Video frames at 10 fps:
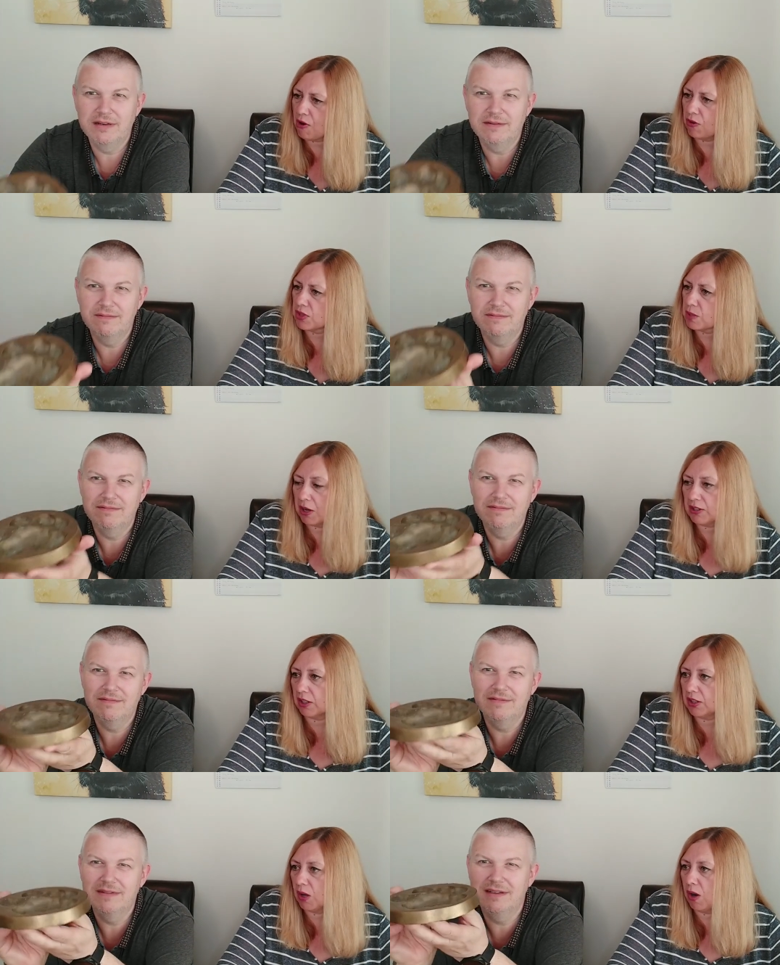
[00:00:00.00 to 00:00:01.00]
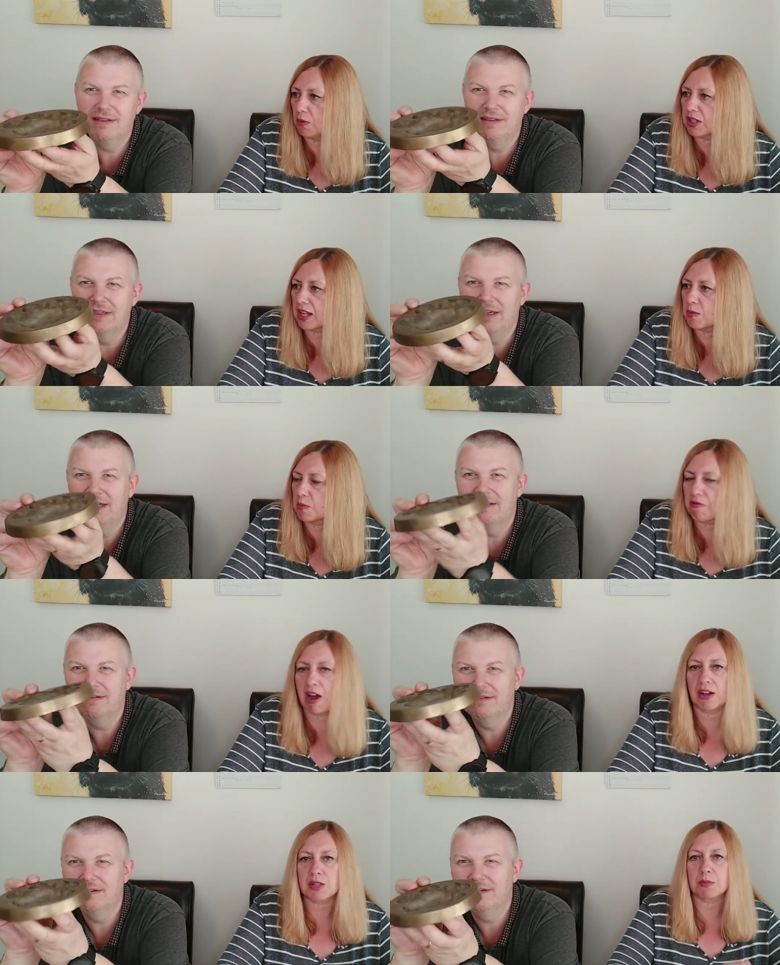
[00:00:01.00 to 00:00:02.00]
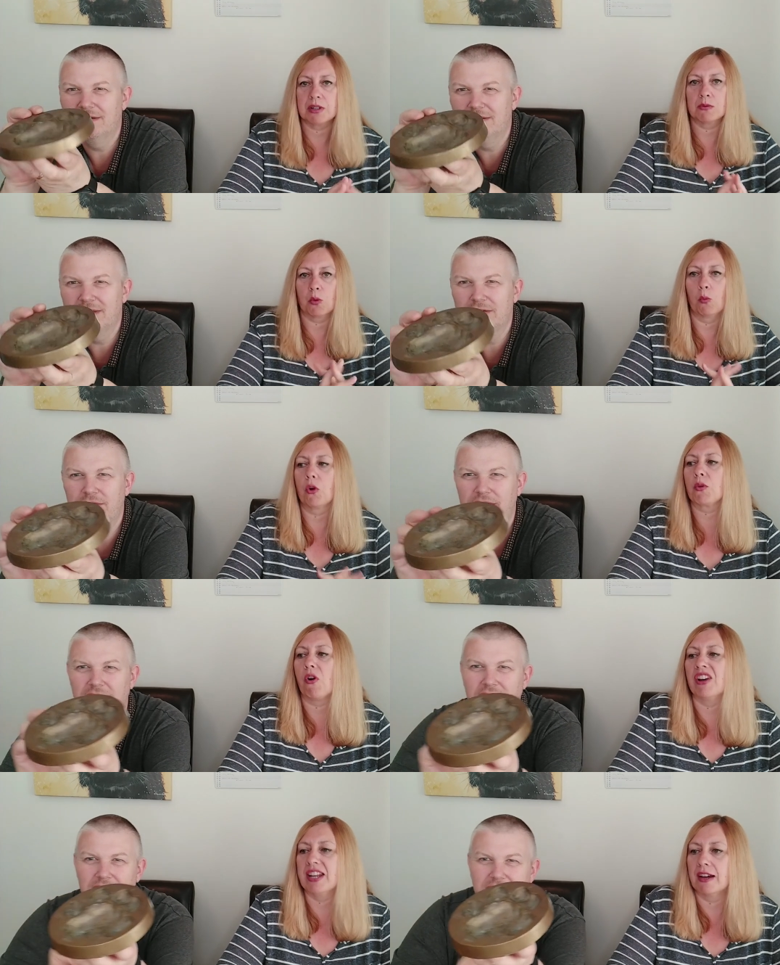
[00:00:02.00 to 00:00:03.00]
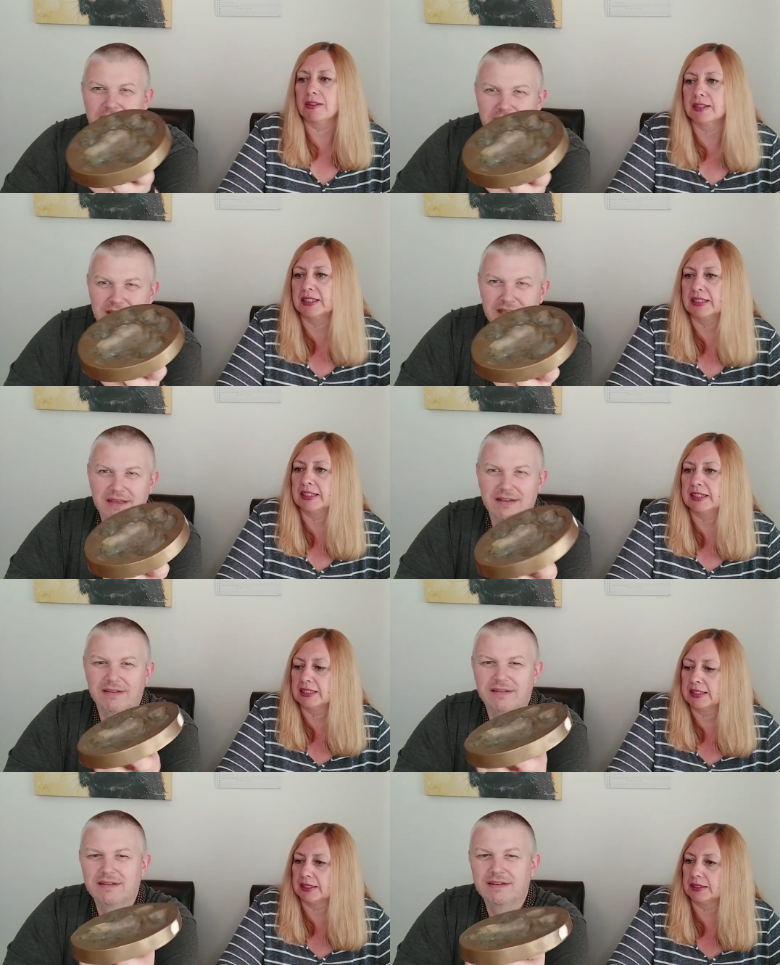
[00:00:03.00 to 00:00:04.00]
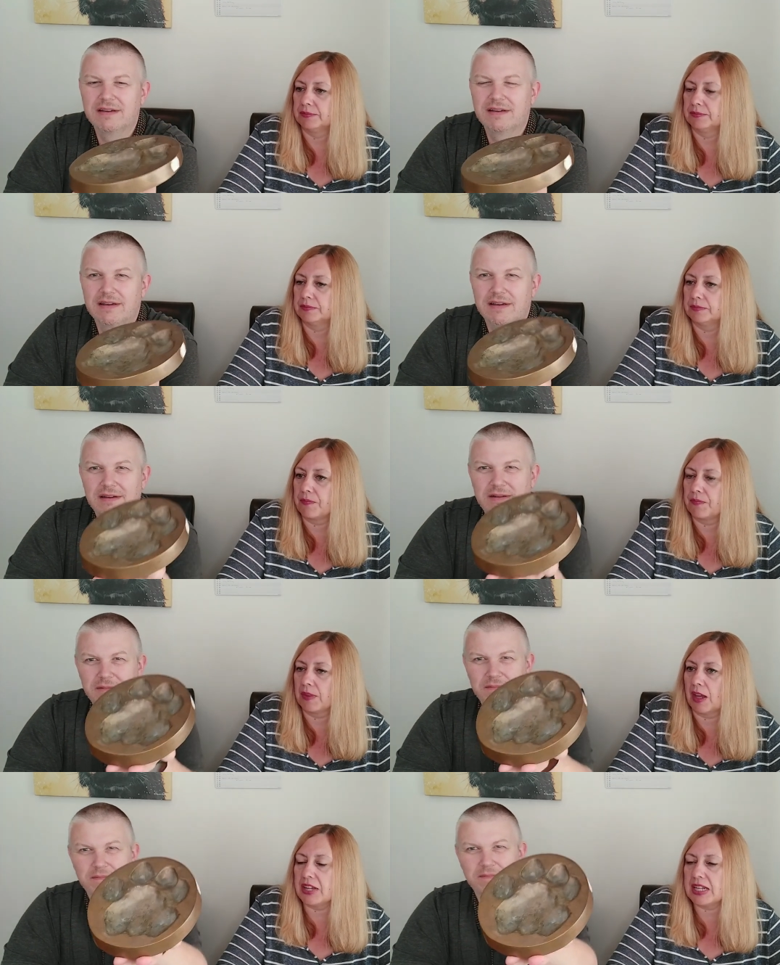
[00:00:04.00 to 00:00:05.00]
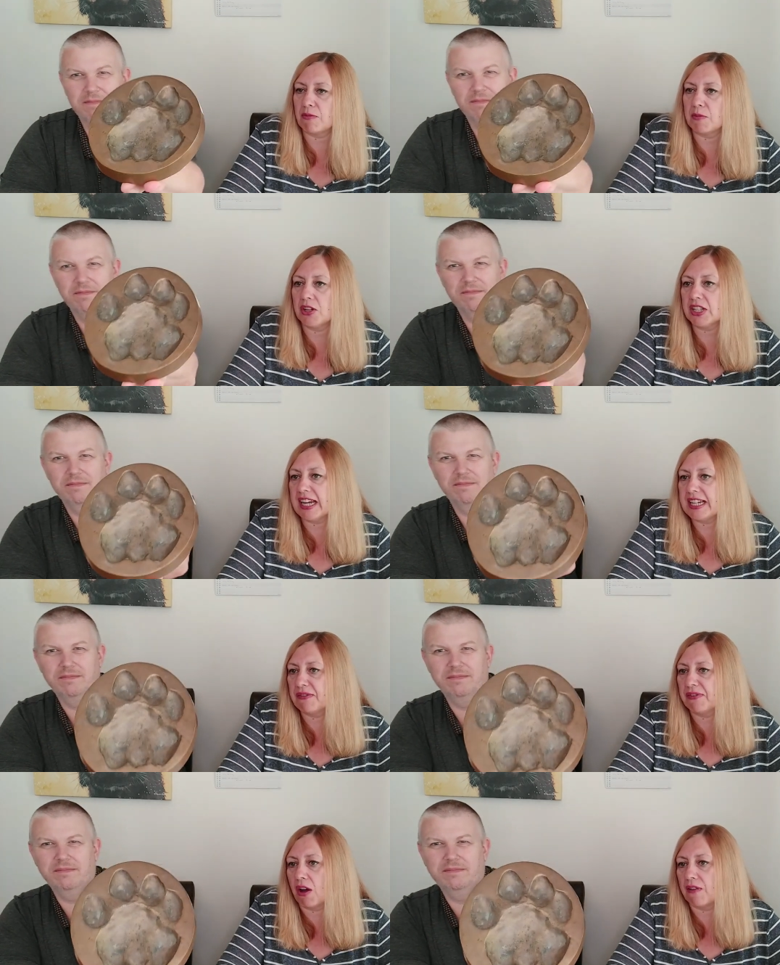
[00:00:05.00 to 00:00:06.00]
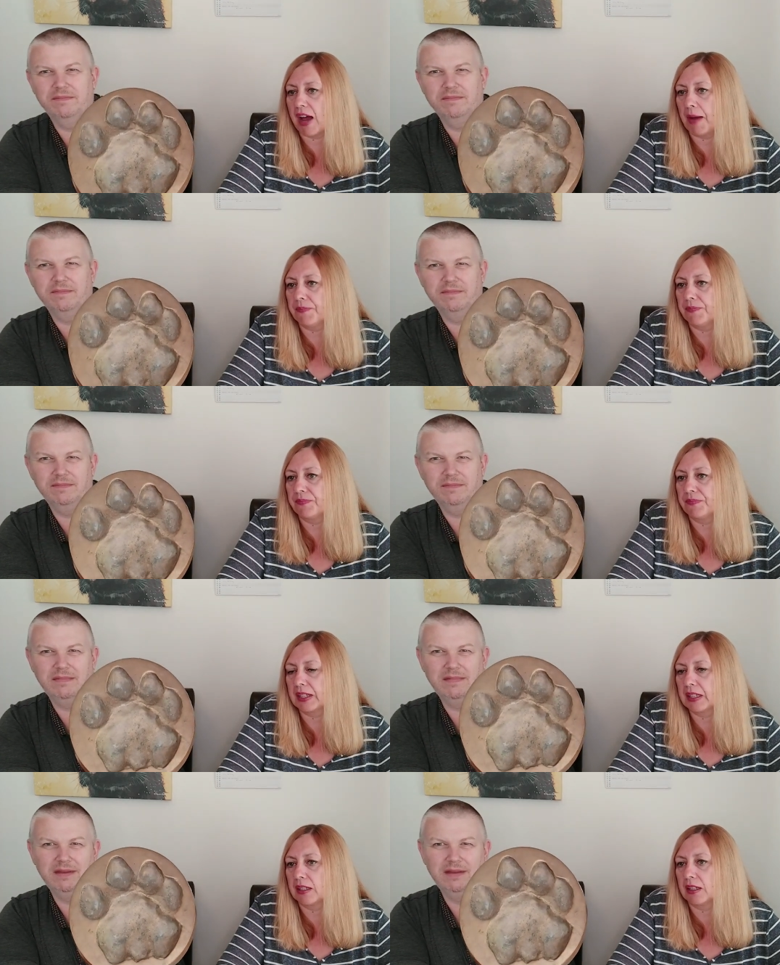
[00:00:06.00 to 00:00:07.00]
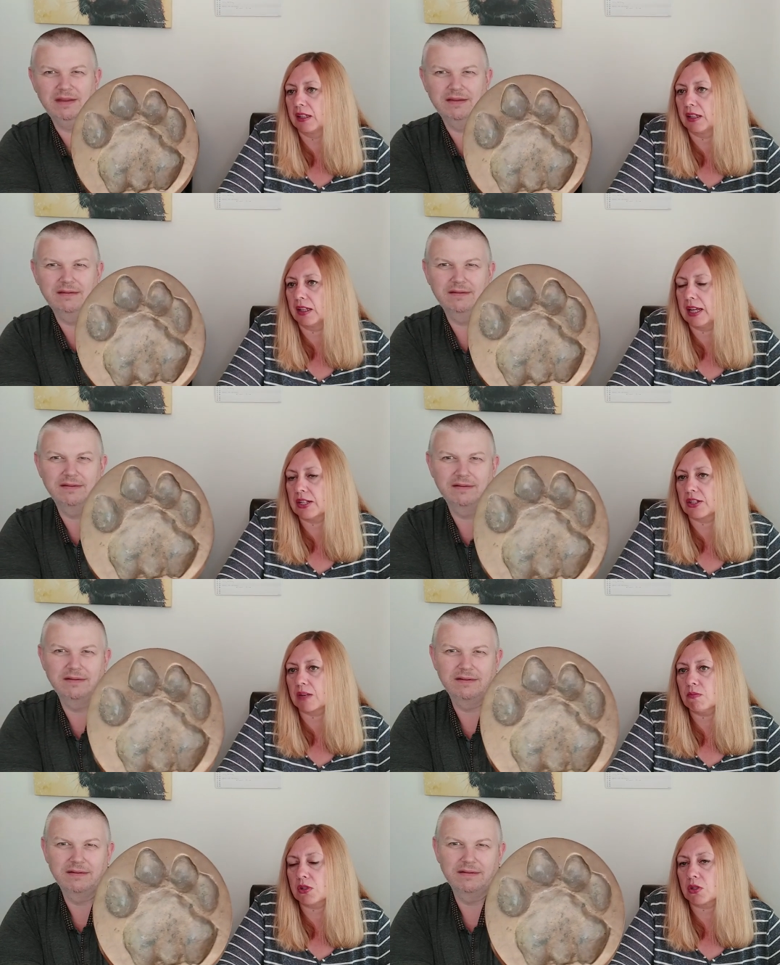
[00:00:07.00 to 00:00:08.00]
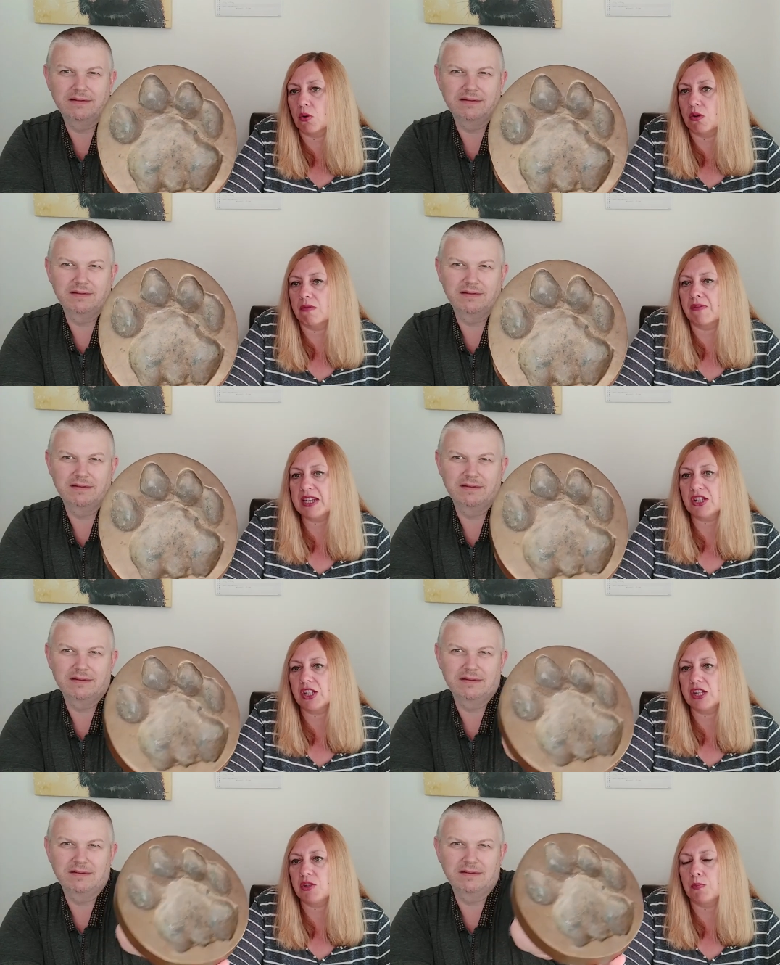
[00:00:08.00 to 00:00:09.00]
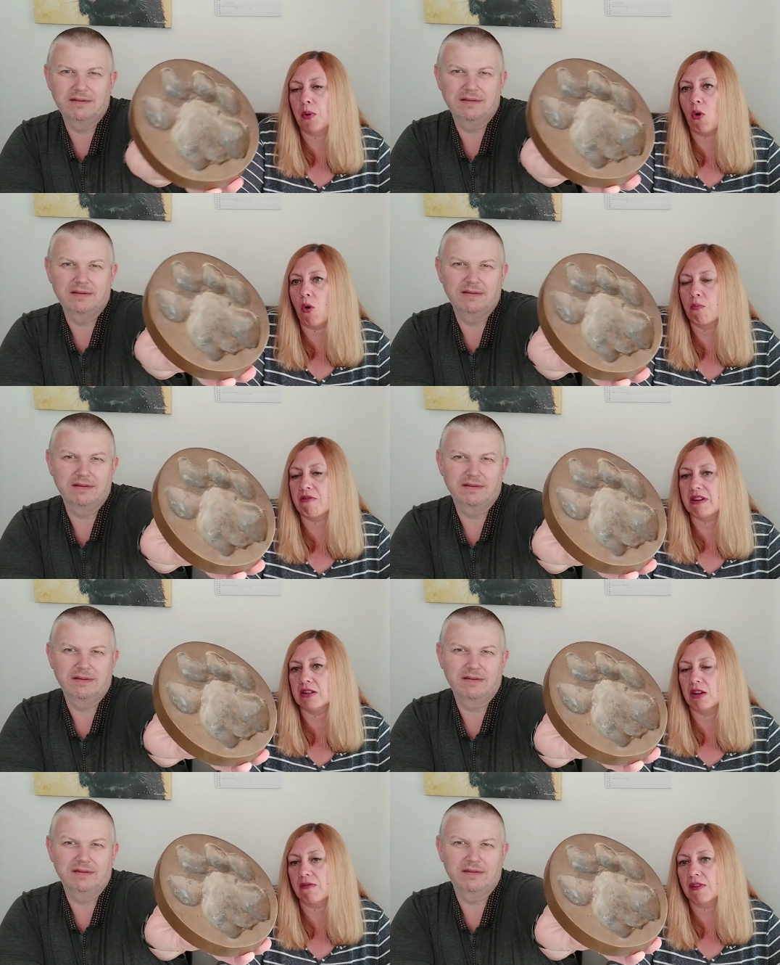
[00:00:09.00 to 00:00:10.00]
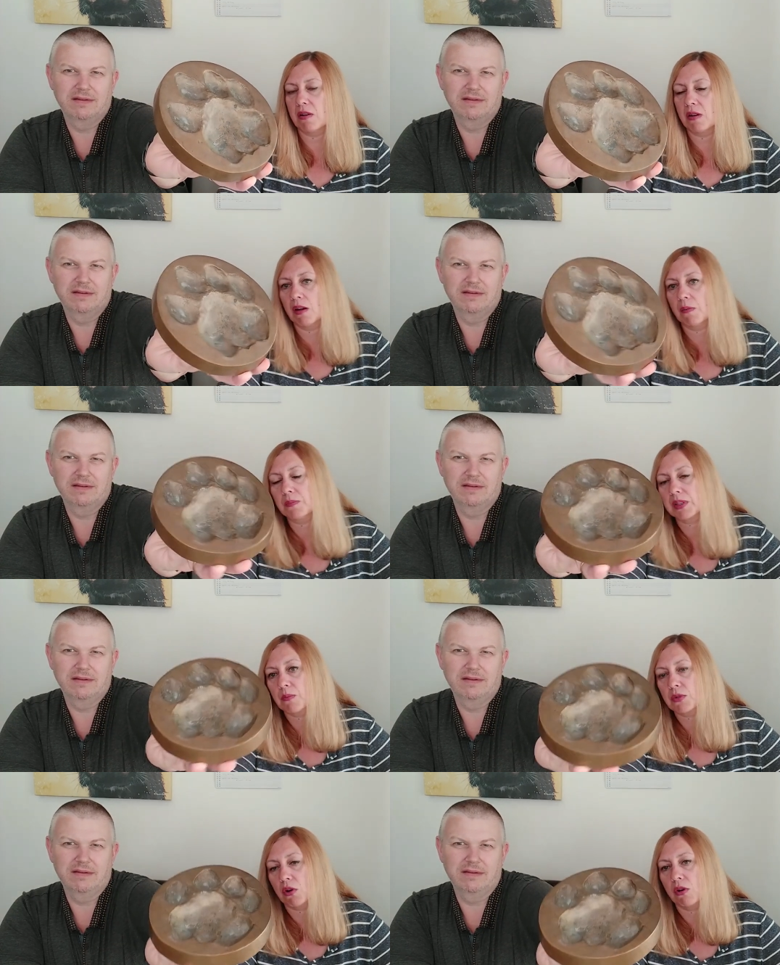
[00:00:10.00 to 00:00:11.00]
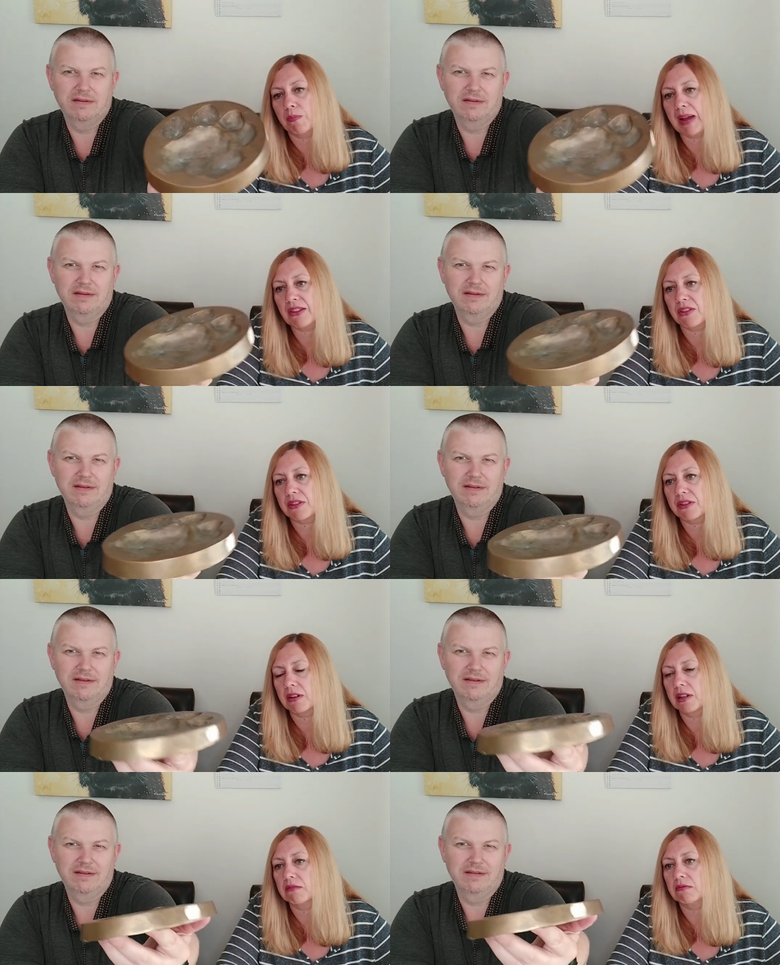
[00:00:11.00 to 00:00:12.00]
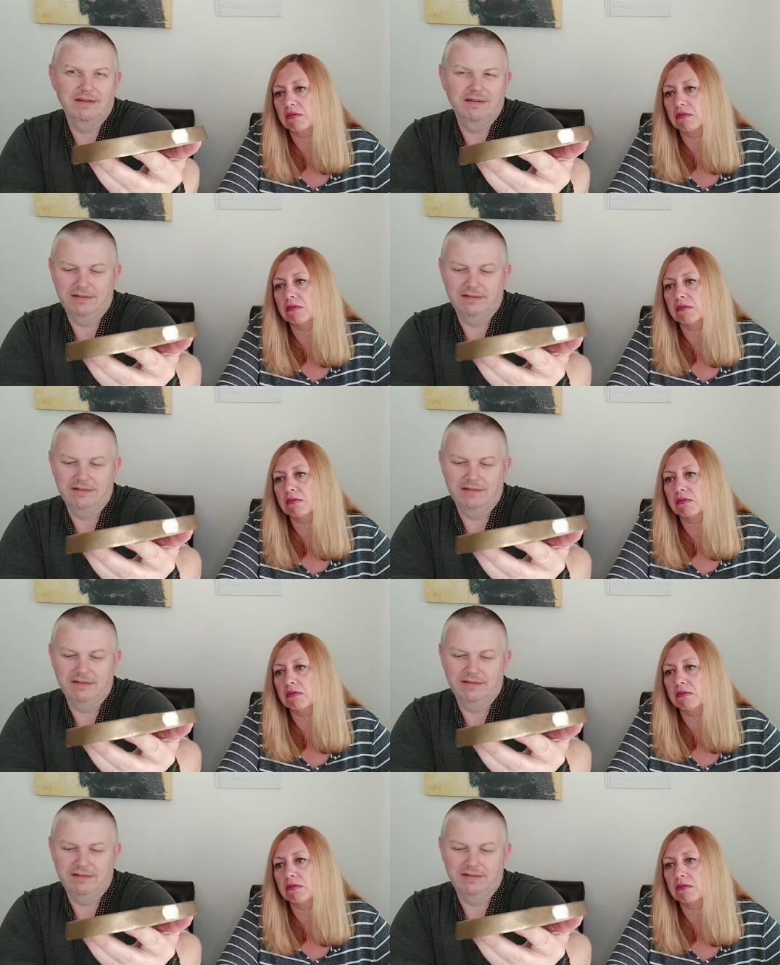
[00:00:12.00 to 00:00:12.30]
Speaker 1: bronze, it. but I don't know. I would have said yeah. brass, but it's what very, do I know? Yeah. I think it's from 1985, hum. It's some sort of vintage paw print of a, a some sort of panther,